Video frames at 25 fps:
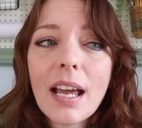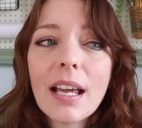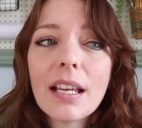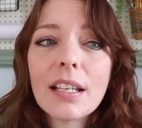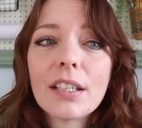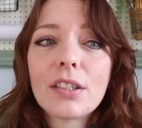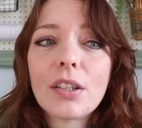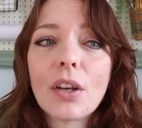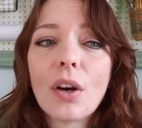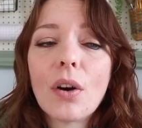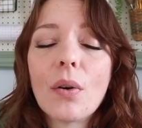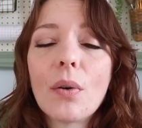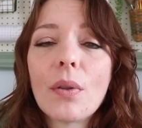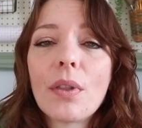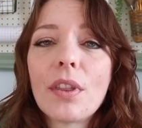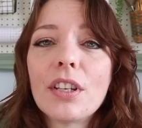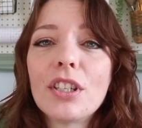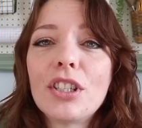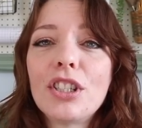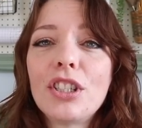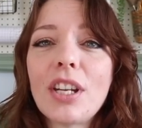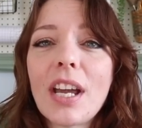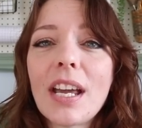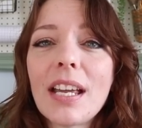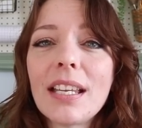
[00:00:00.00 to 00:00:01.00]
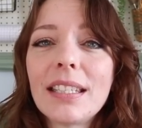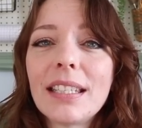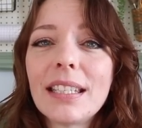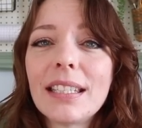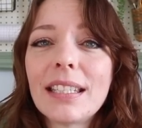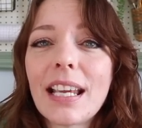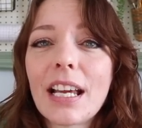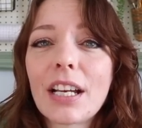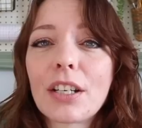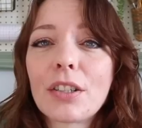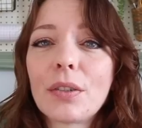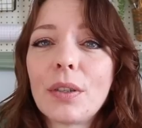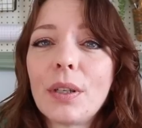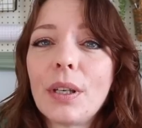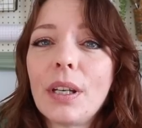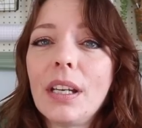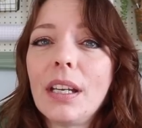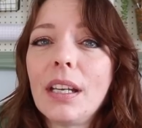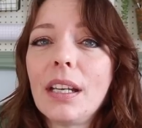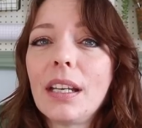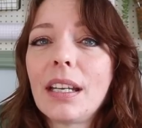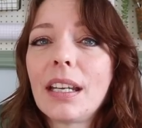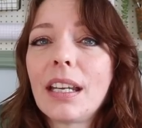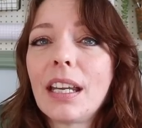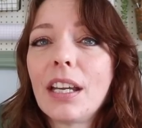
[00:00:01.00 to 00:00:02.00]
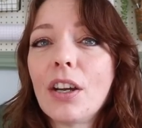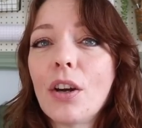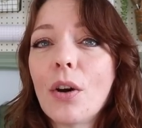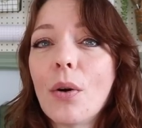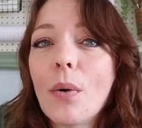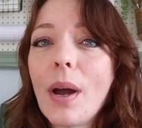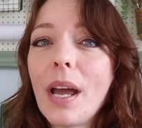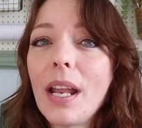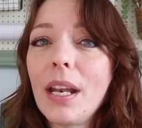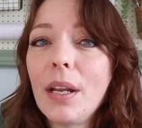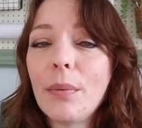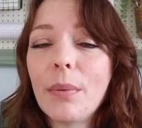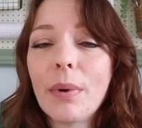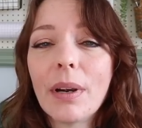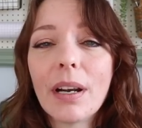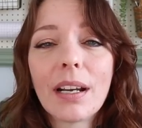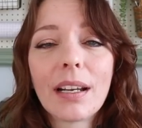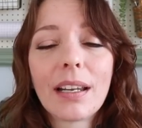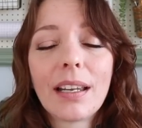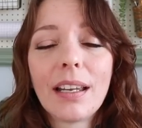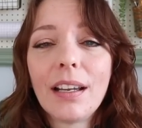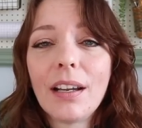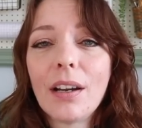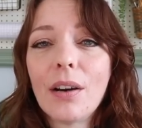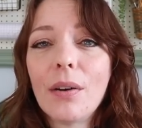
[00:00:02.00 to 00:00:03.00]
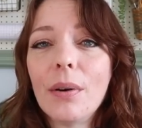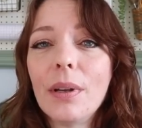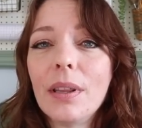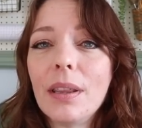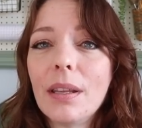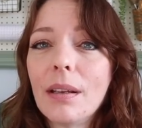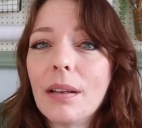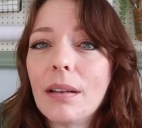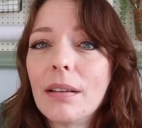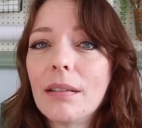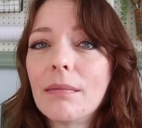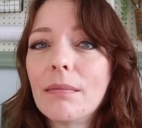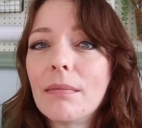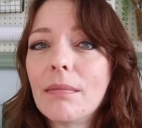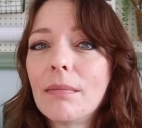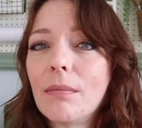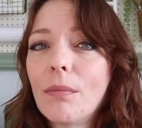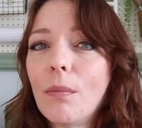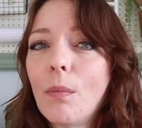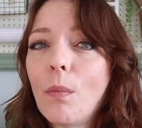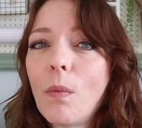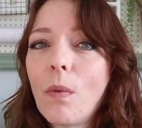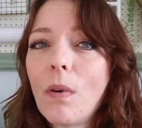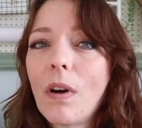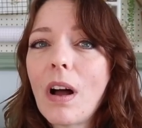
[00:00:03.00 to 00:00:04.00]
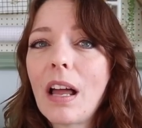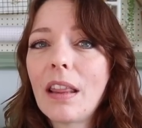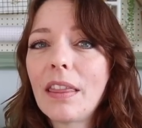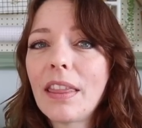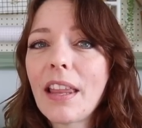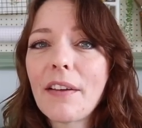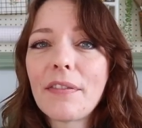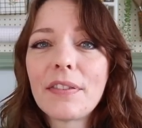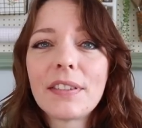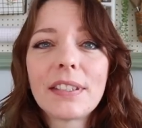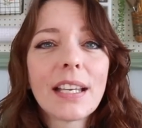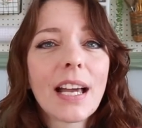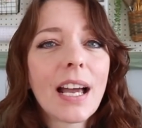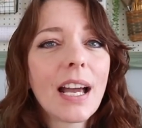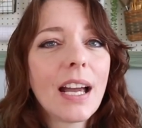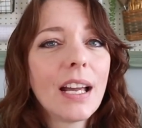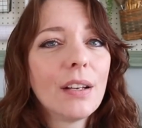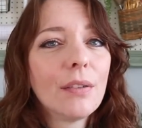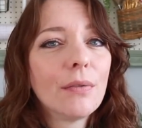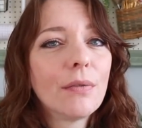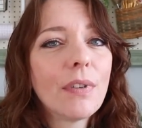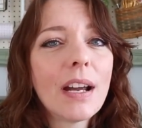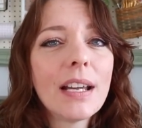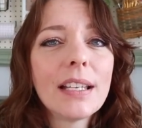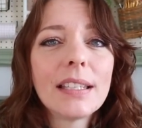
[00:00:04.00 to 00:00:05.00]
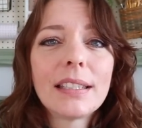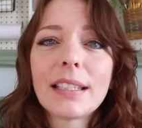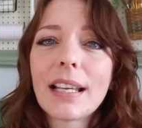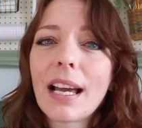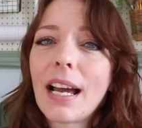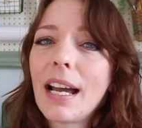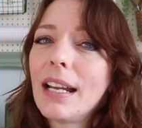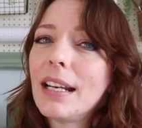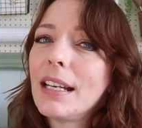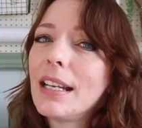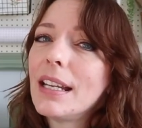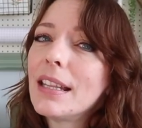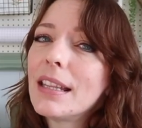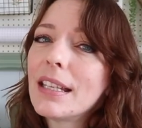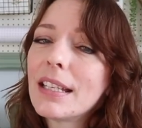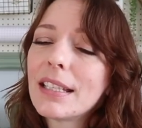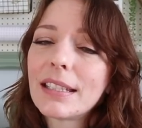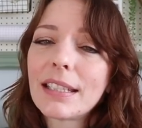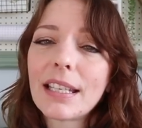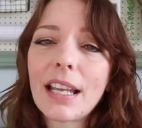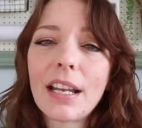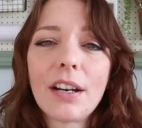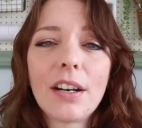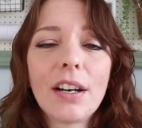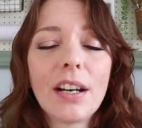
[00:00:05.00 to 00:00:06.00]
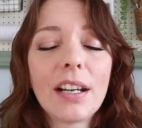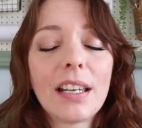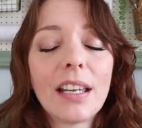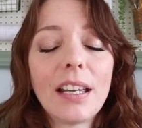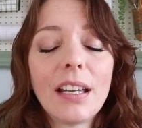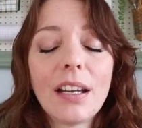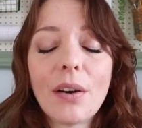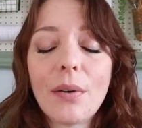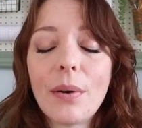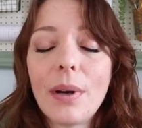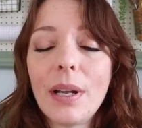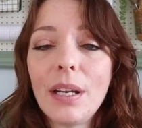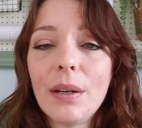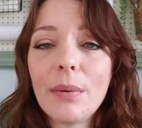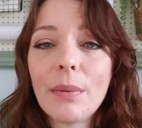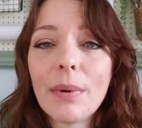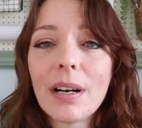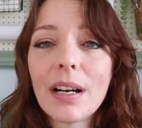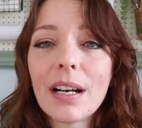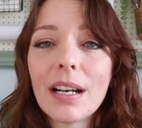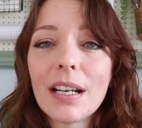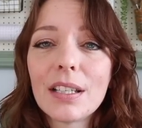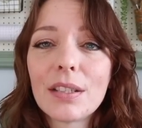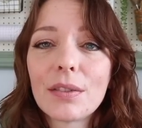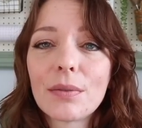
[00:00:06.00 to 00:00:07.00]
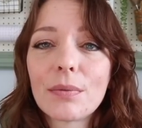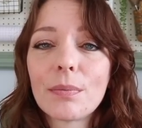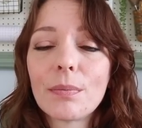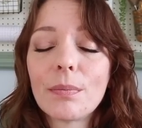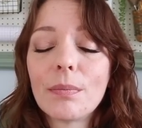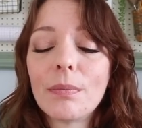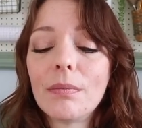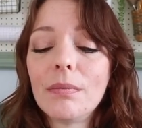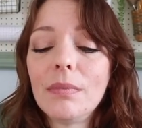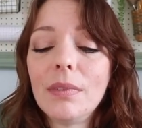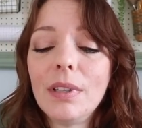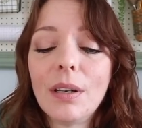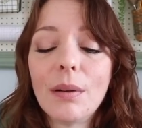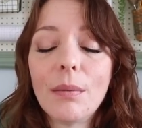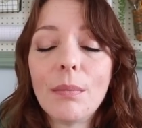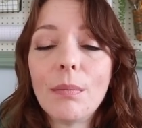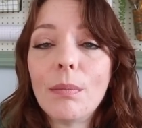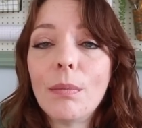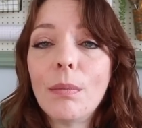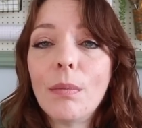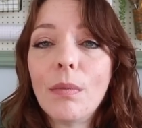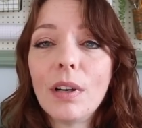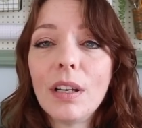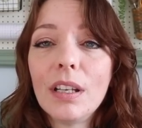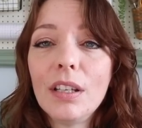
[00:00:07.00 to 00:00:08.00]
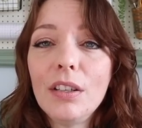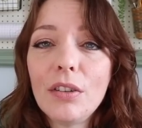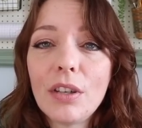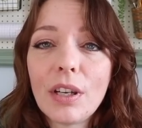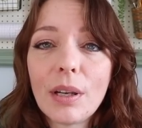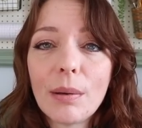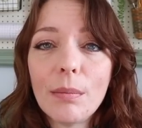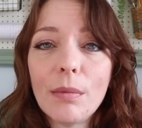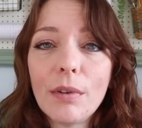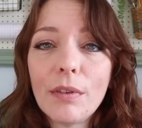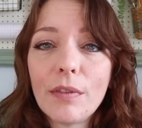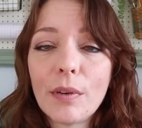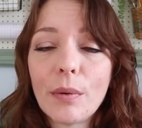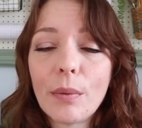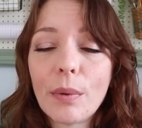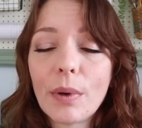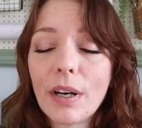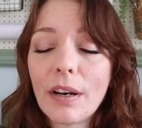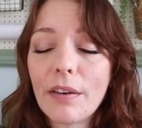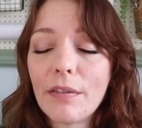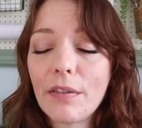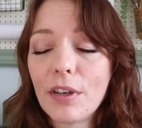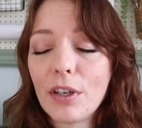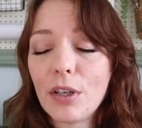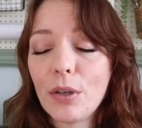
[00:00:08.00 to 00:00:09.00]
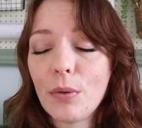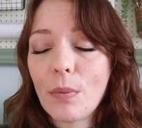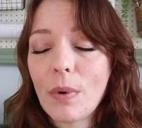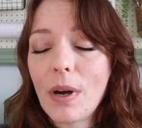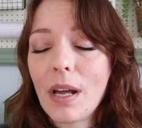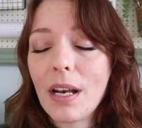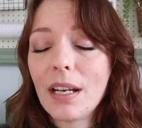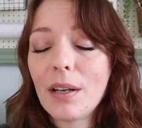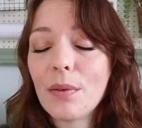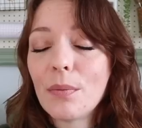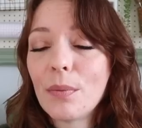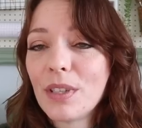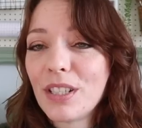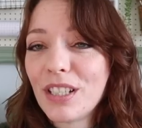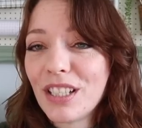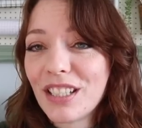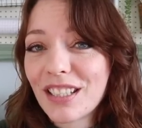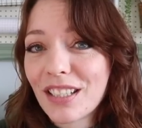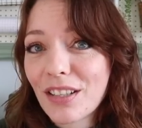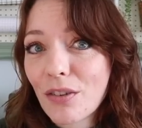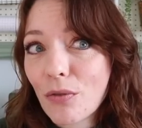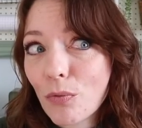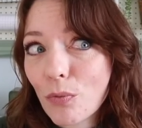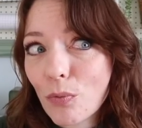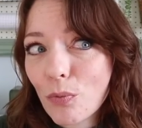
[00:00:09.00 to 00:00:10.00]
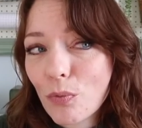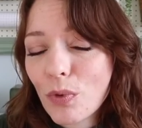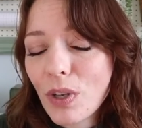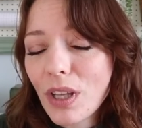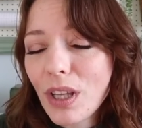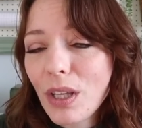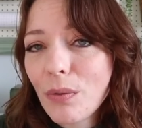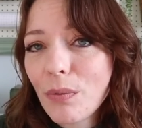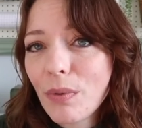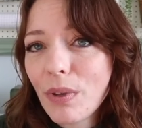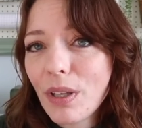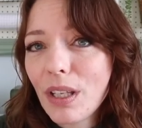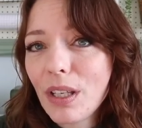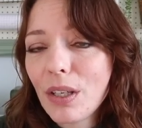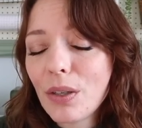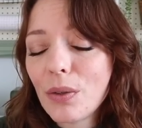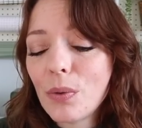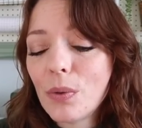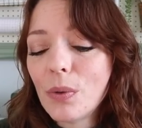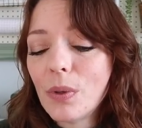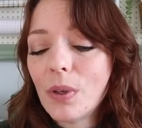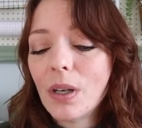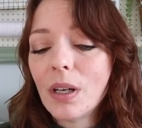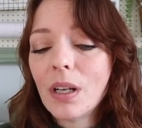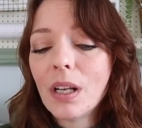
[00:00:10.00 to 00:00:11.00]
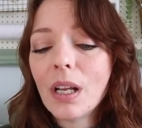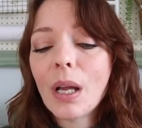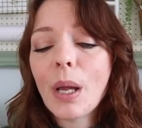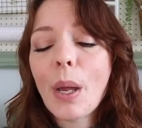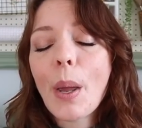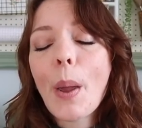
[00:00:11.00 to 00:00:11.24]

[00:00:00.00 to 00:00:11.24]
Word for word: So the chaise is actually, can go anywhere. It can go in the on left side, right side, in the center. It can go anywhere. It's, you know, you can move it wherever you want it, which is really, really cool.